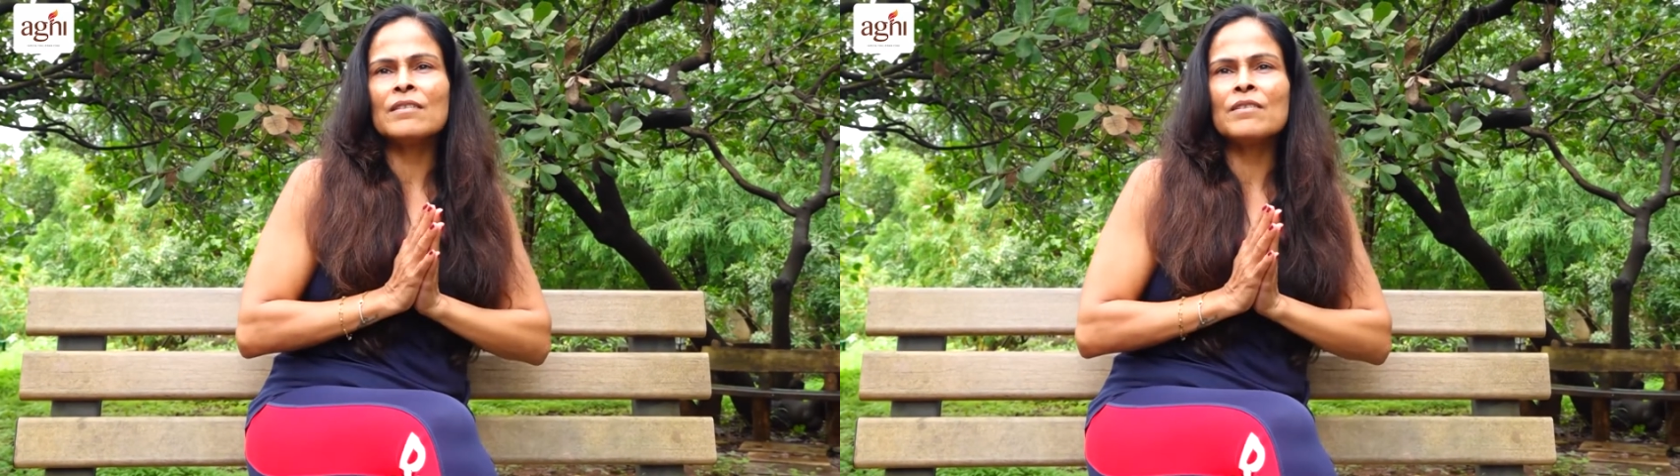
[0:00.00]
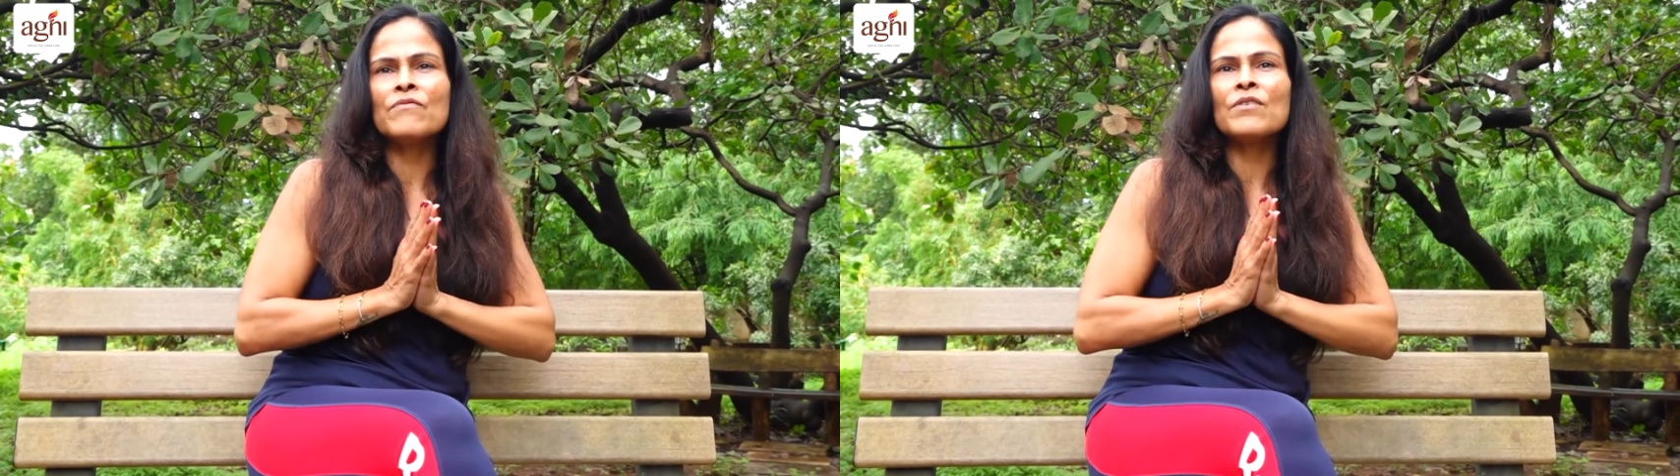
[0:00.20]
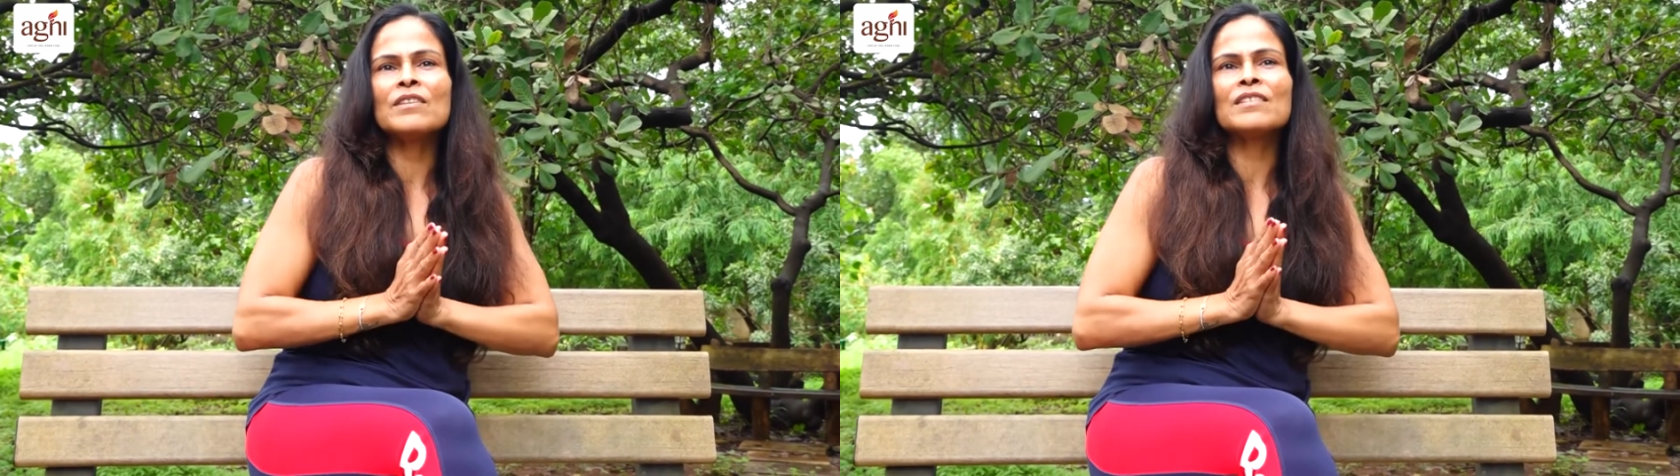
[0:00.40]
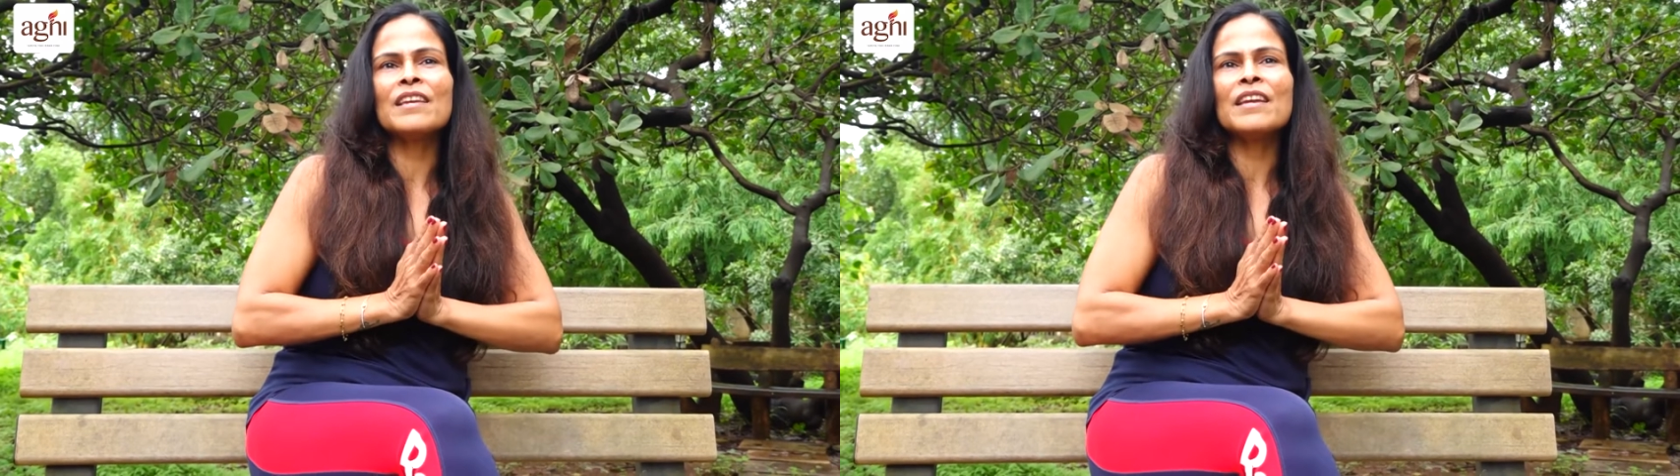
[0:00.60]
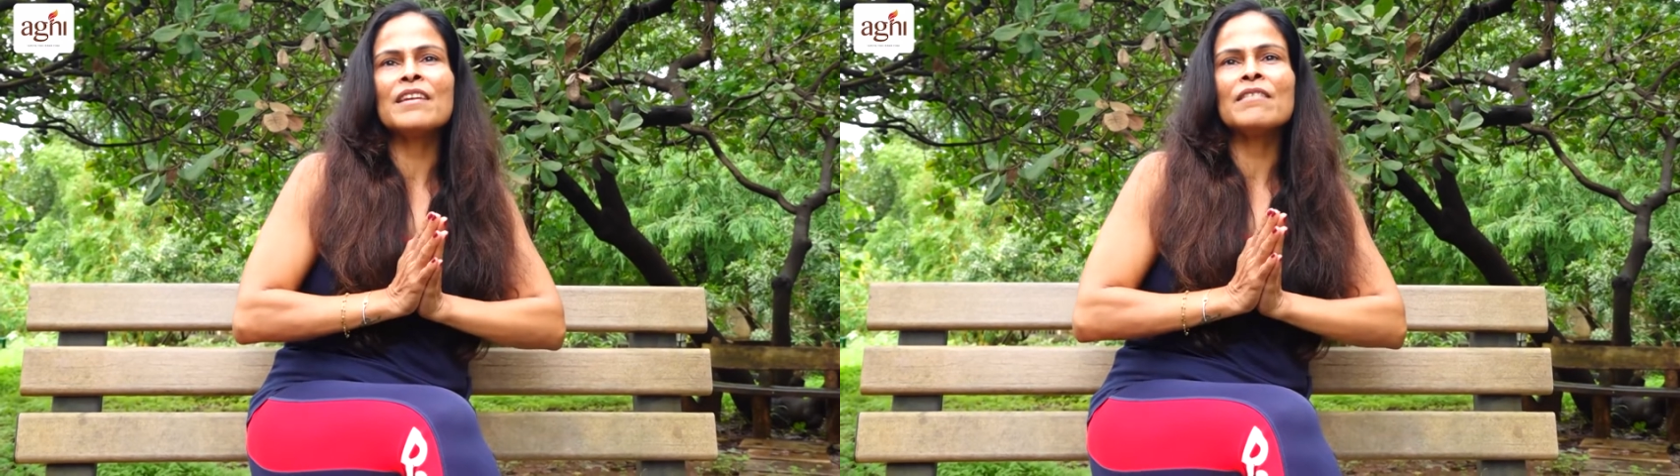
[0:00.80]
The first
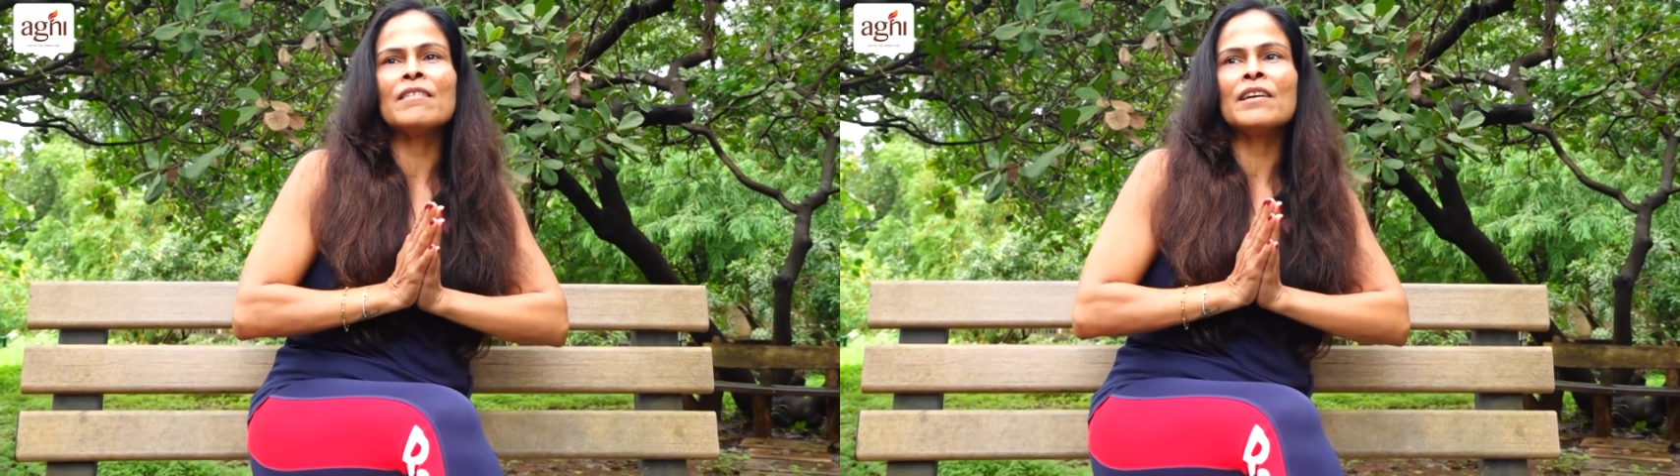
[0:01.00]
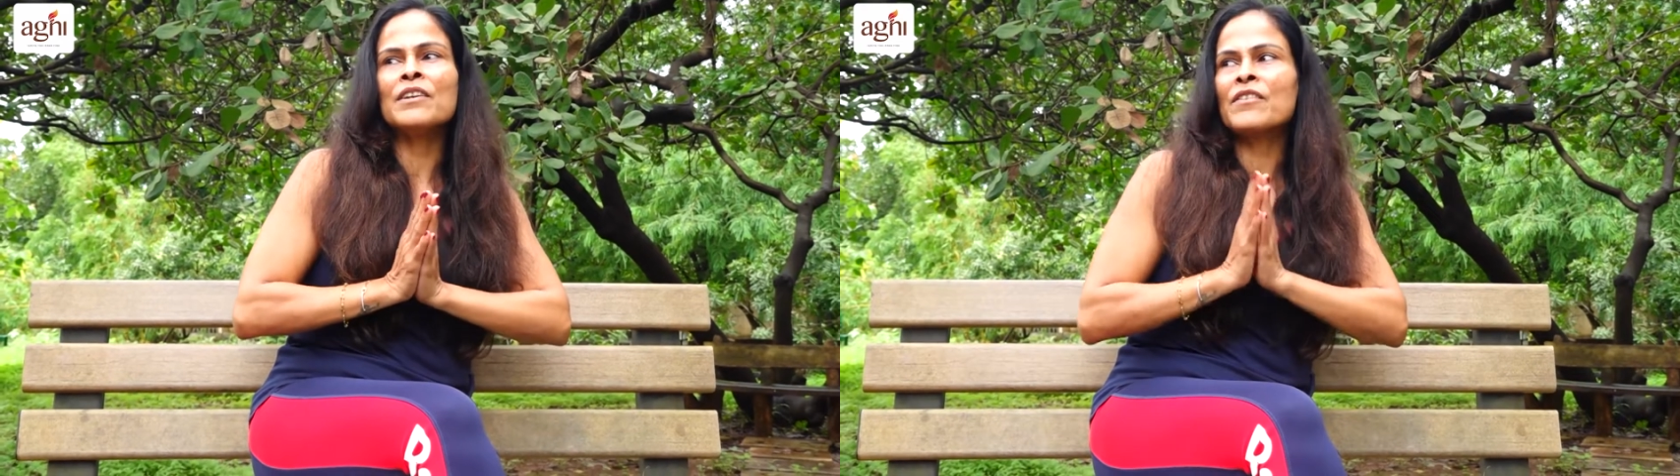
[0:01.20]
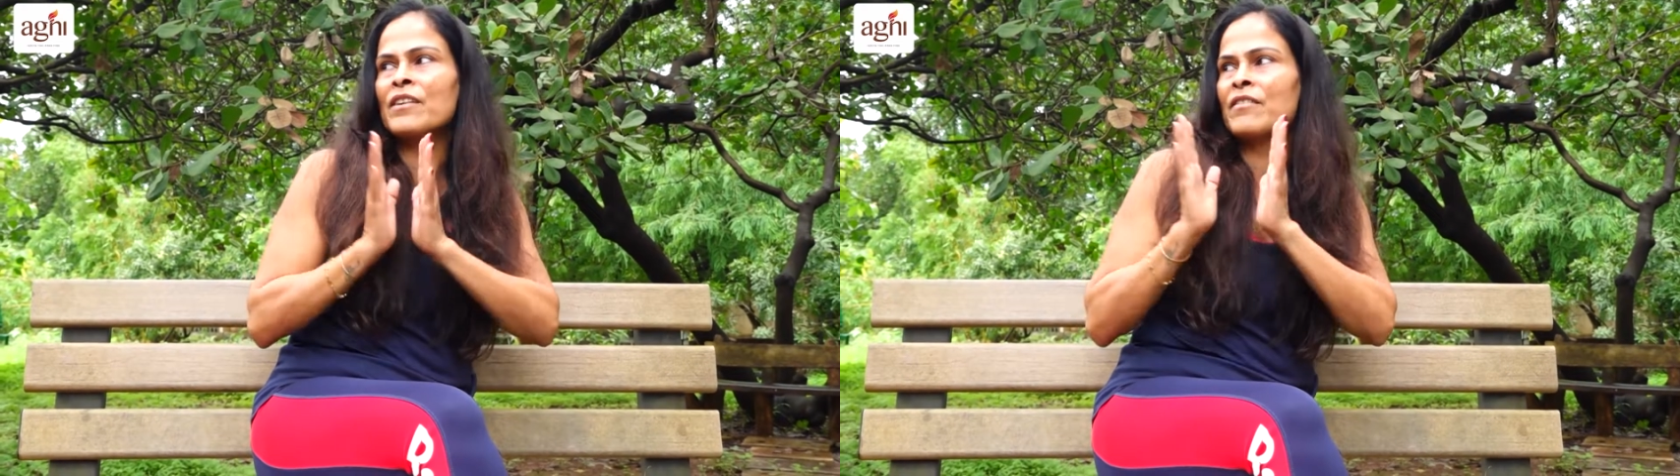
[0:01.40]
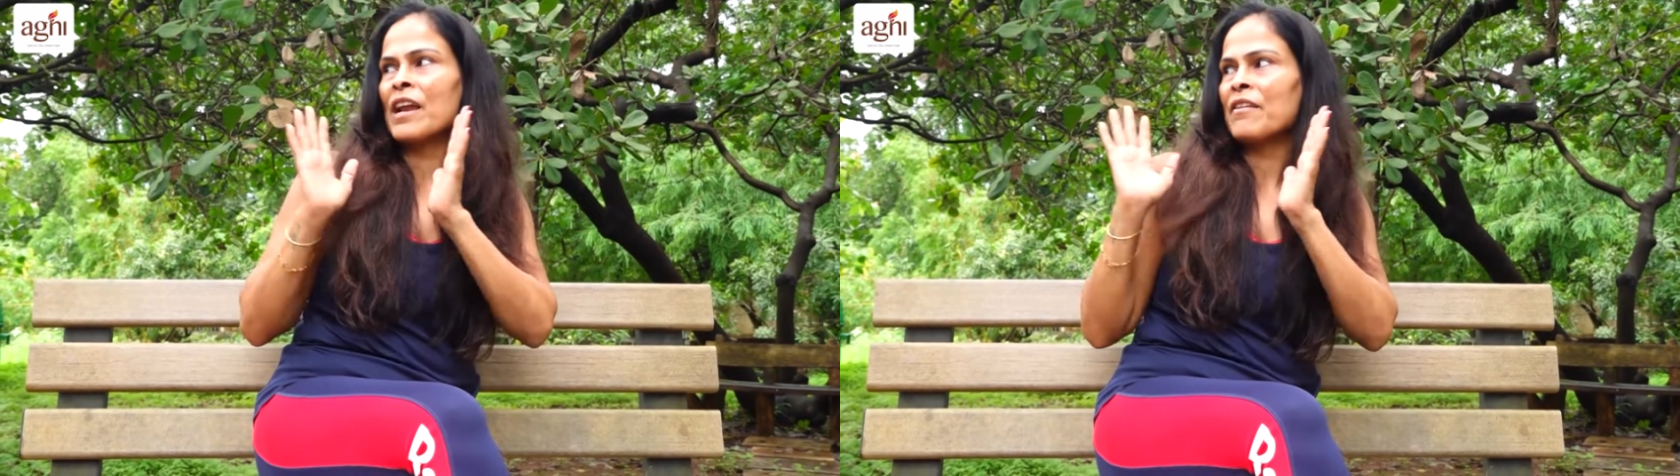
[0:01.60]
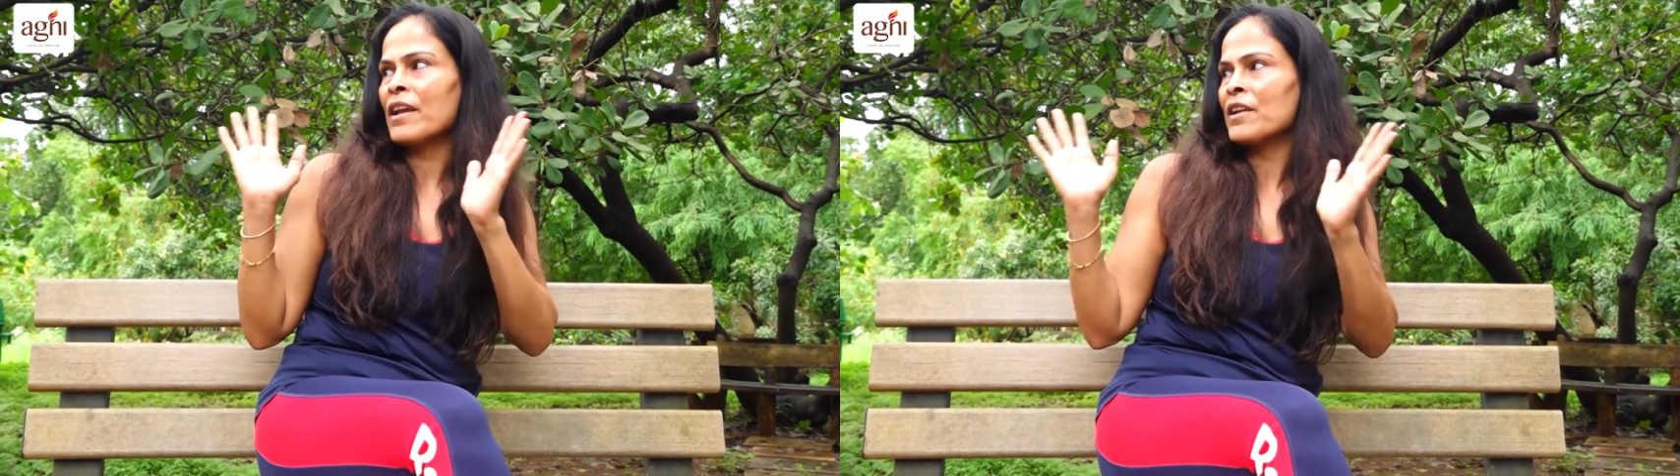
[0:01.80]
thing
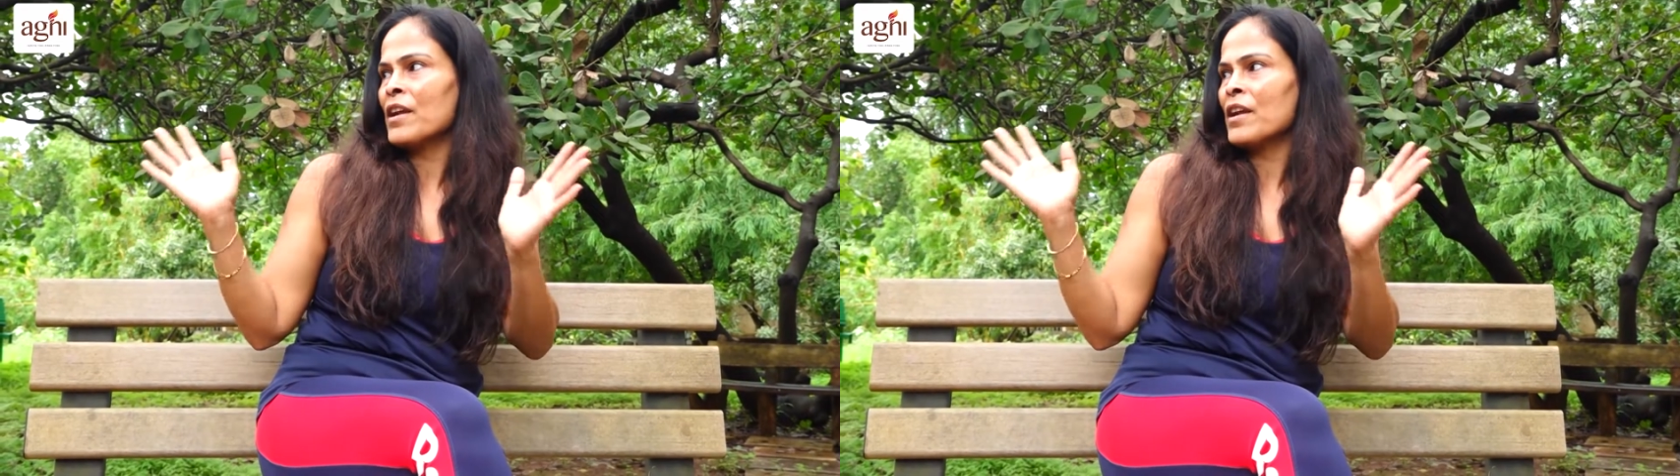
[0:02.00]
it